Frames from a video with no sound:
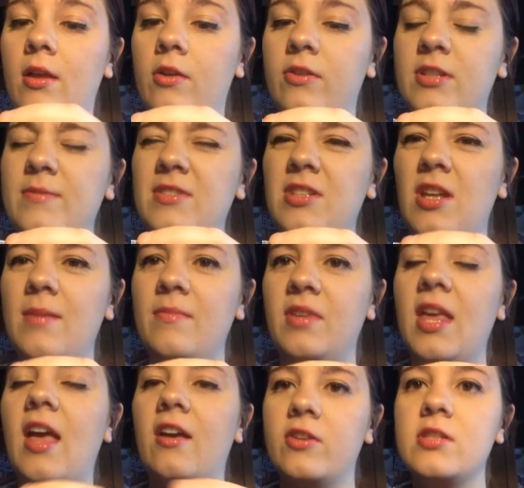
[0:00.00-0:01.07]
Christmas time?
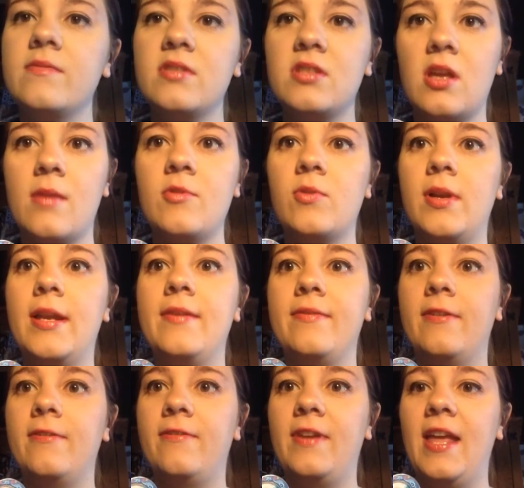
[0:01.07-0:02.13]
Yeah, Christmas time
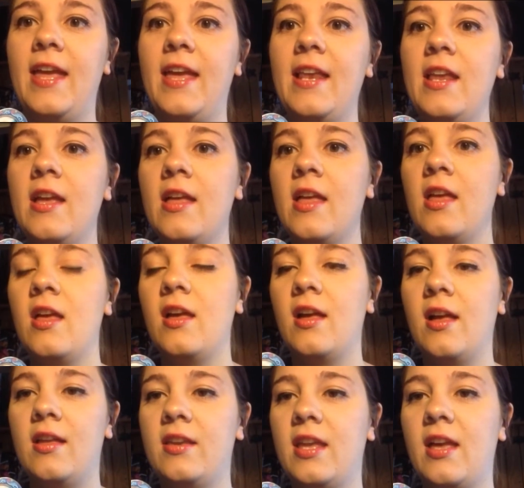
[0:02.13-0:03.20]
2015
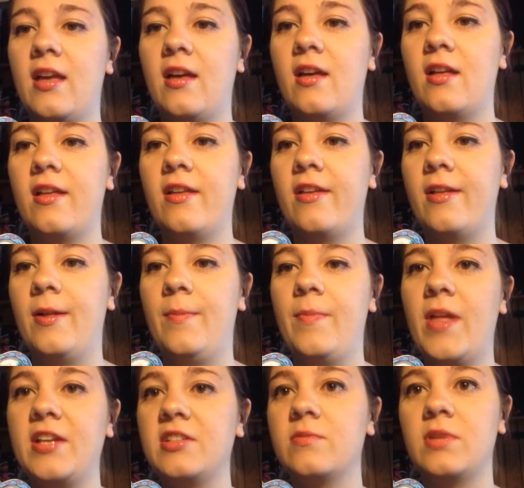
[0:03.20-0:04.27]
and yeah, um,
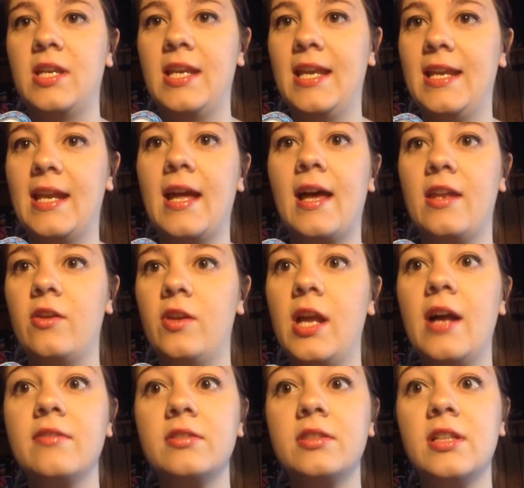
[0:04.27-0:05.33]
I just wanted needed Anna and
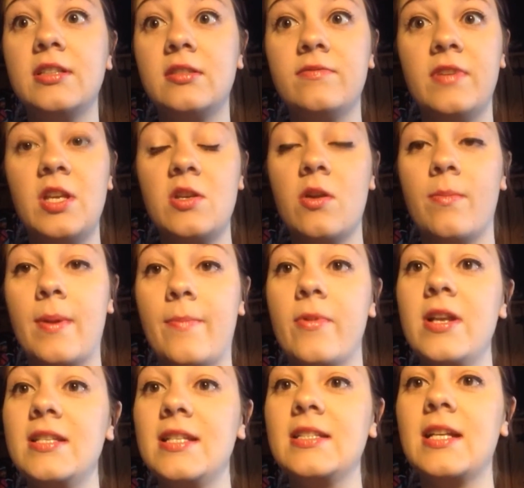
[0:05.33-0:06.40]
Elsa to finish off my
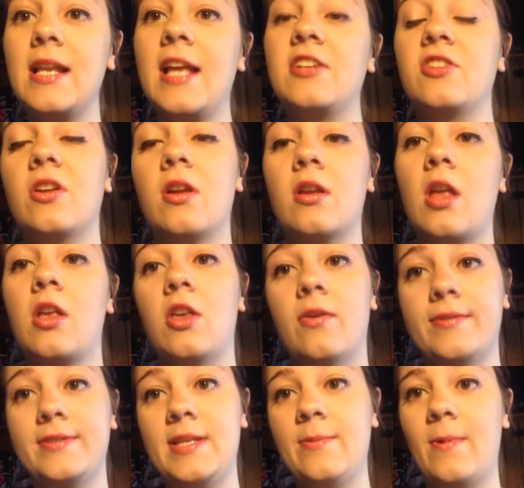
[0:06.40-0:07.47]
princess collection.
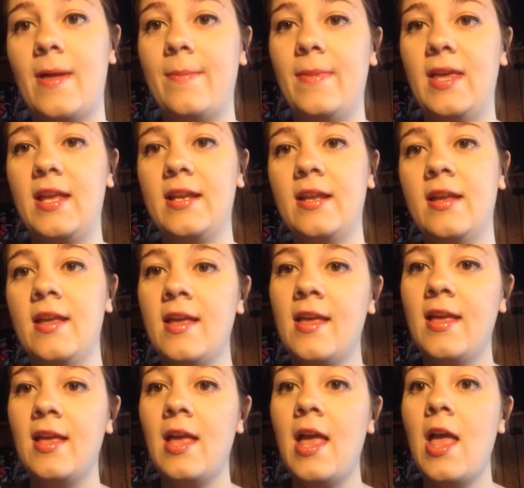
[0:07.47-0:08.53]
You'll see what I mean
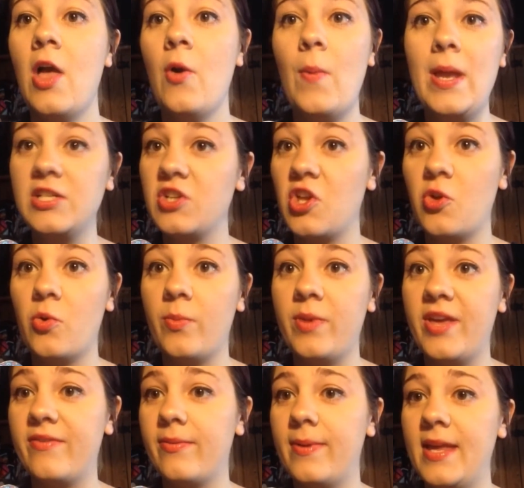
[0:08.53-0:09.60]
when I show you all
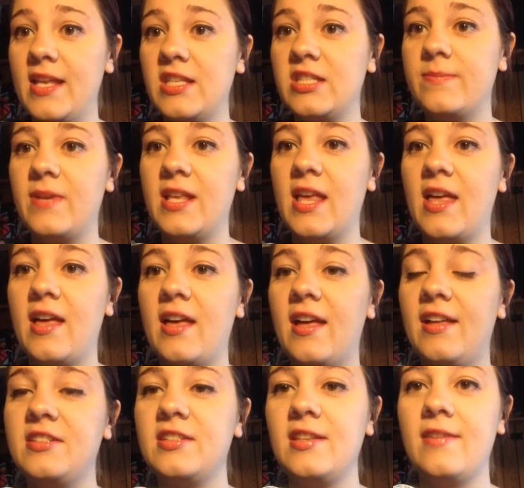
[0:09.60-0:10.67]
my other pins but yeah,
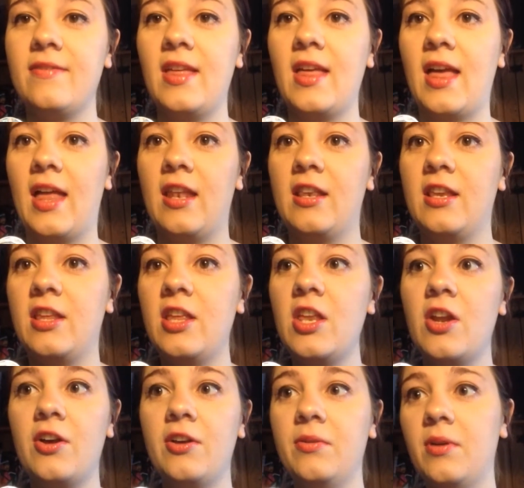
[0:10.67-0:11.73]
I just love it and you
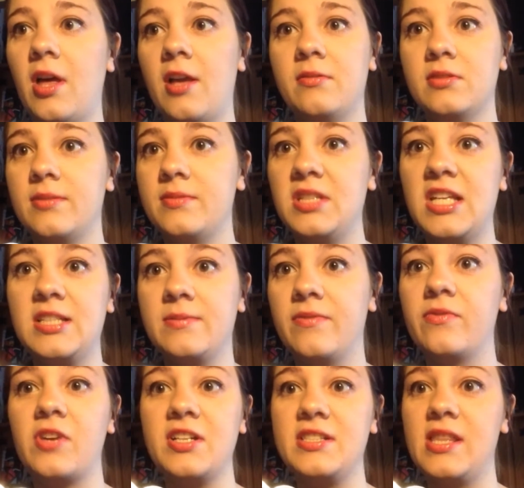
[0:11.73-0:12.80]
know, I was obsessed
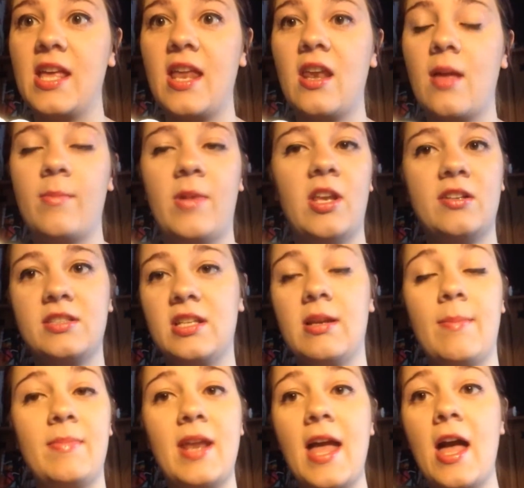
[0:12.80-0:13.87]
with Frozen then, I mean I
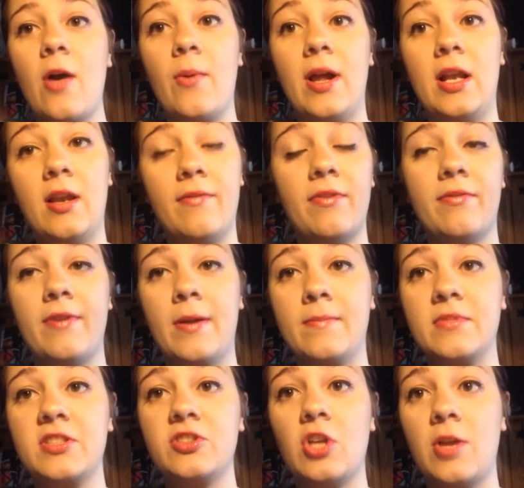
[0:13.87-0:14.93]
still am now, I love the film
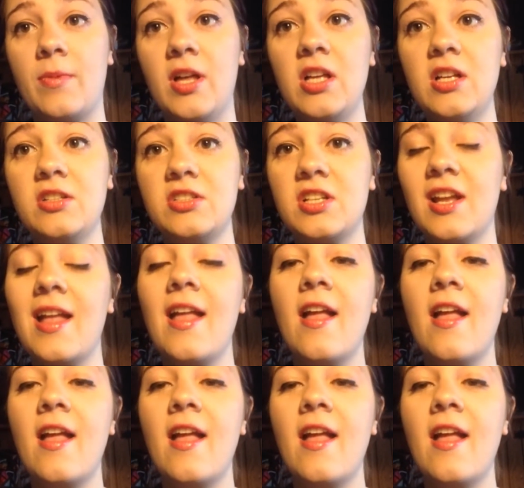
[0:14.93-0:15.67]
so much.